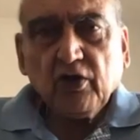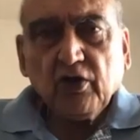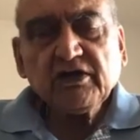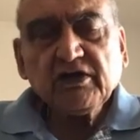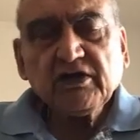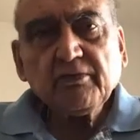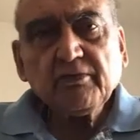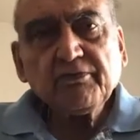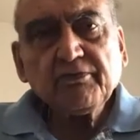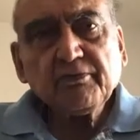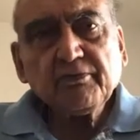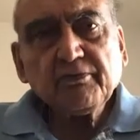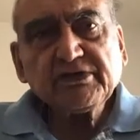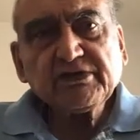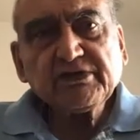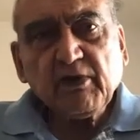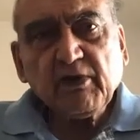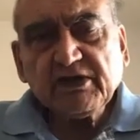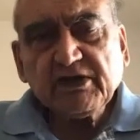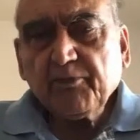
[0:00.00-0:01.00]
Or
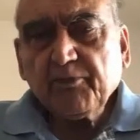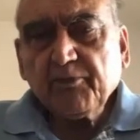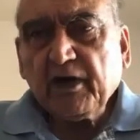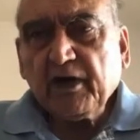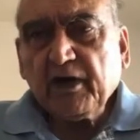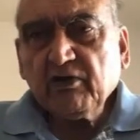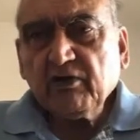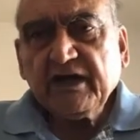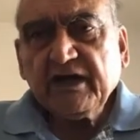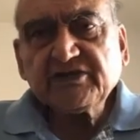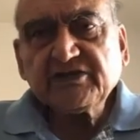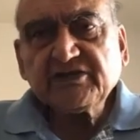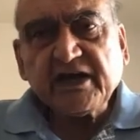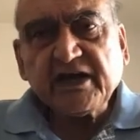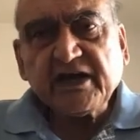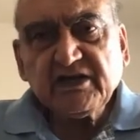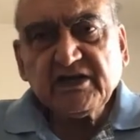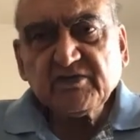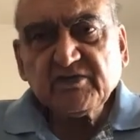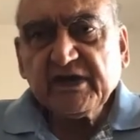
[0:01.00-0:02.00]
some other power
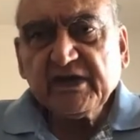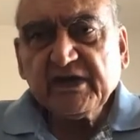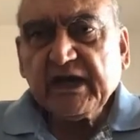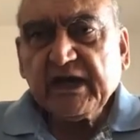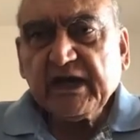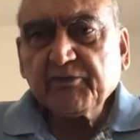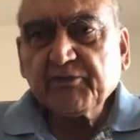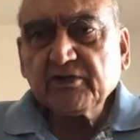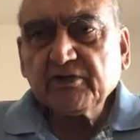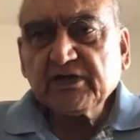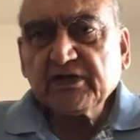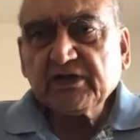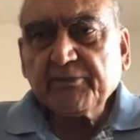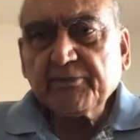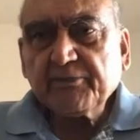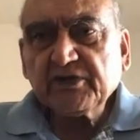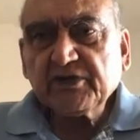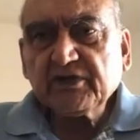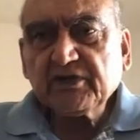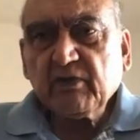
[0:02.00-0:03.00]
like Chinese may
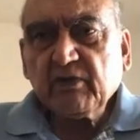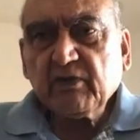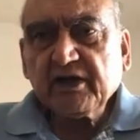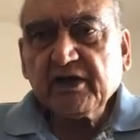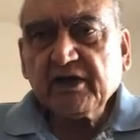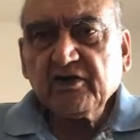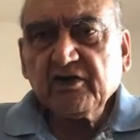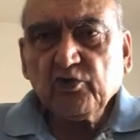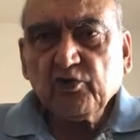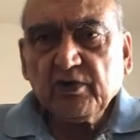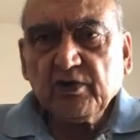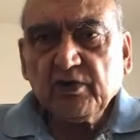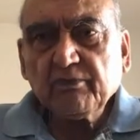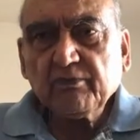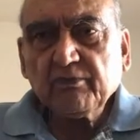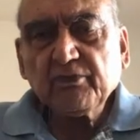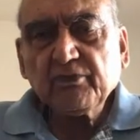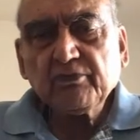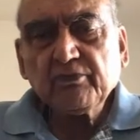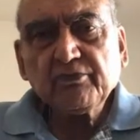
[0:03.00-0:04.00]
capture the market you
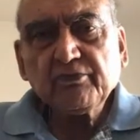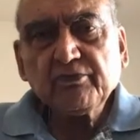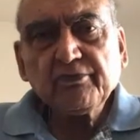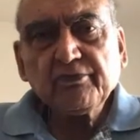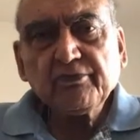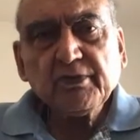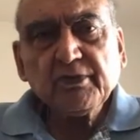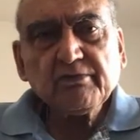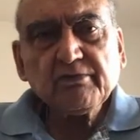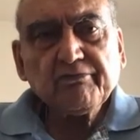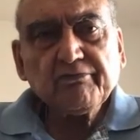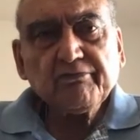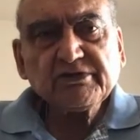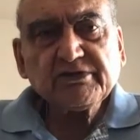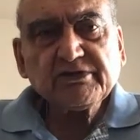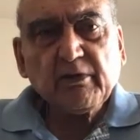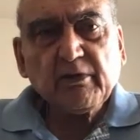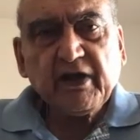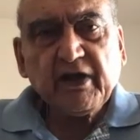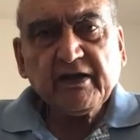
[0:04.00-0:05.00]
were
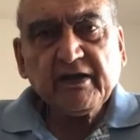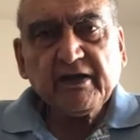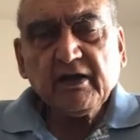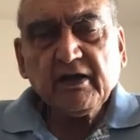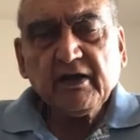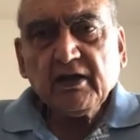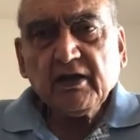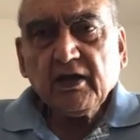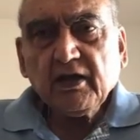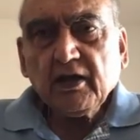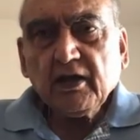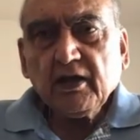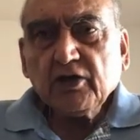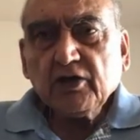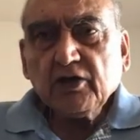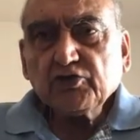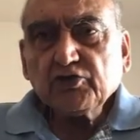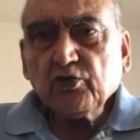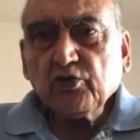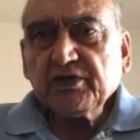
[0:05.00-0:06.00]
supplying.
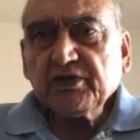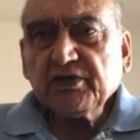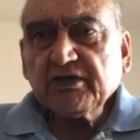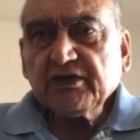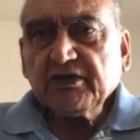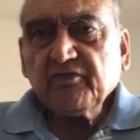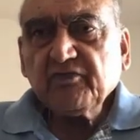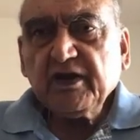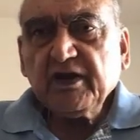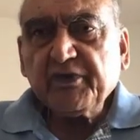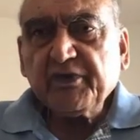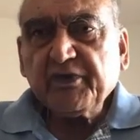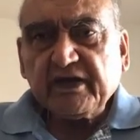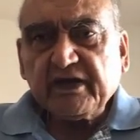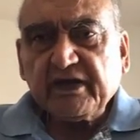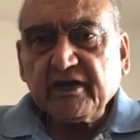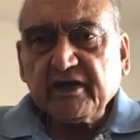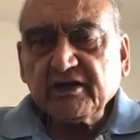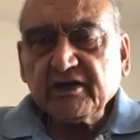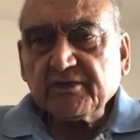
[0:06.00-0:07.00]
So that is very
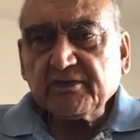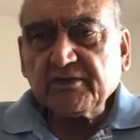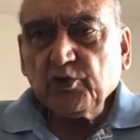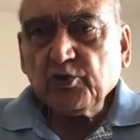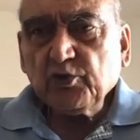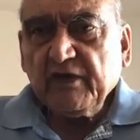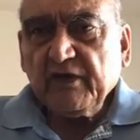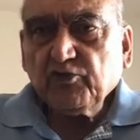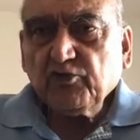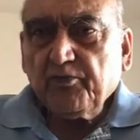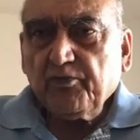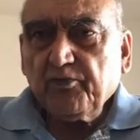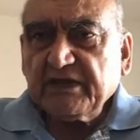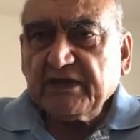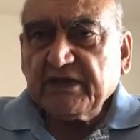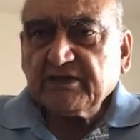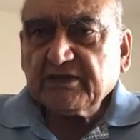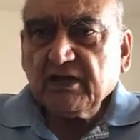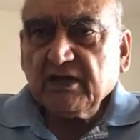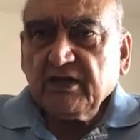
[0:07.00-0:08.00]
precarious. You have to
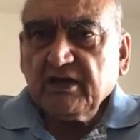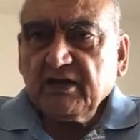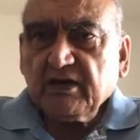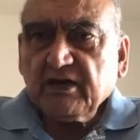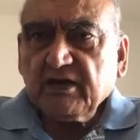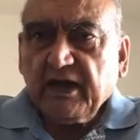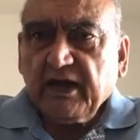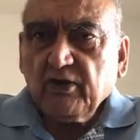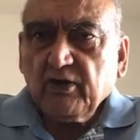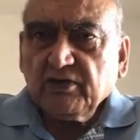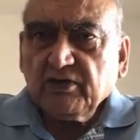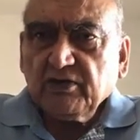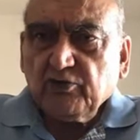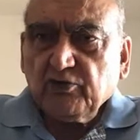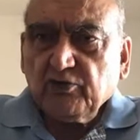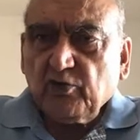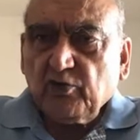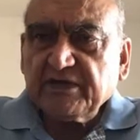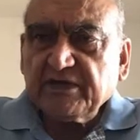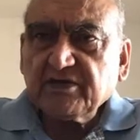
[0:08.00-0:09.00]
basically rely
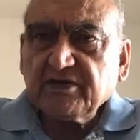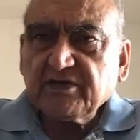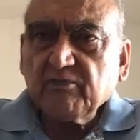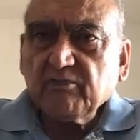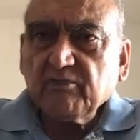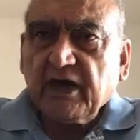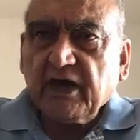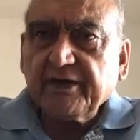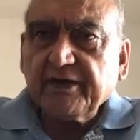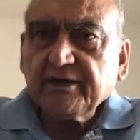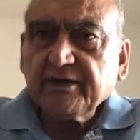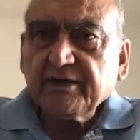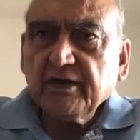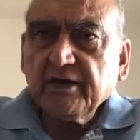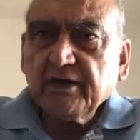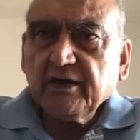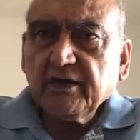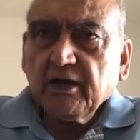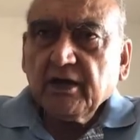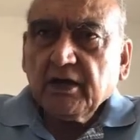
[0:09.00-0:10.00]
on the domestic
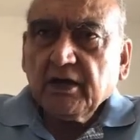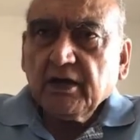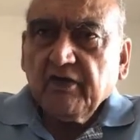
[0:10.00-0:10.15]
market